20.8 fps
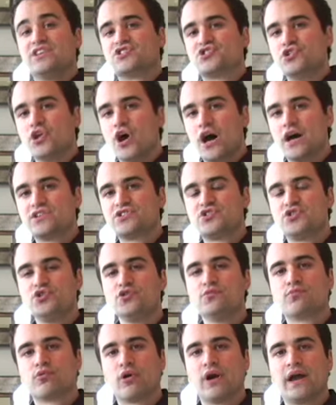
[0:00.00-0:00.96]
it's not
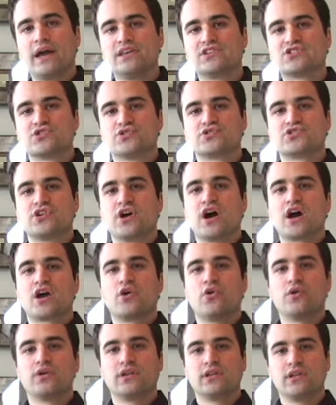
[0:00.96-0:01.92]
too bright, so it's not
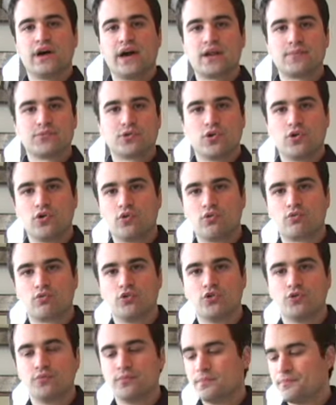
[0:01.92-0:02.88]
going to light up the whole
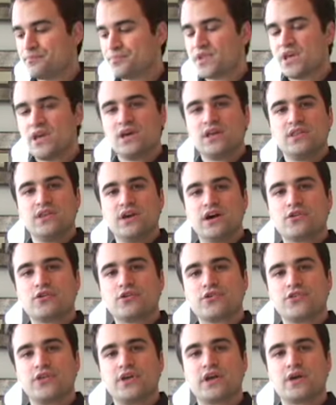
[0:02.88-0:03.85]
room. The other
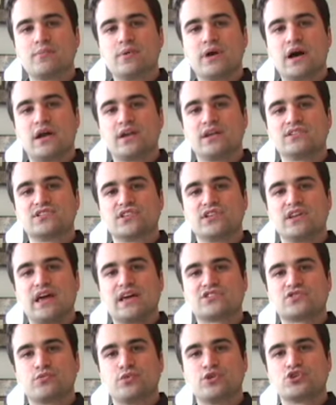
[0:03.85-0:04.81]
thing about it is that it
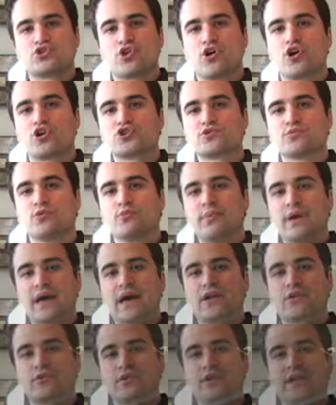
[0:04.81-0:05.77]
has a rechargeable
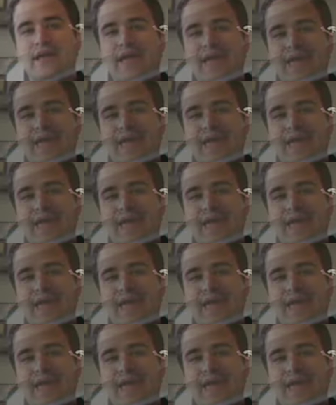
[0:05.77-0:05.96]
battery,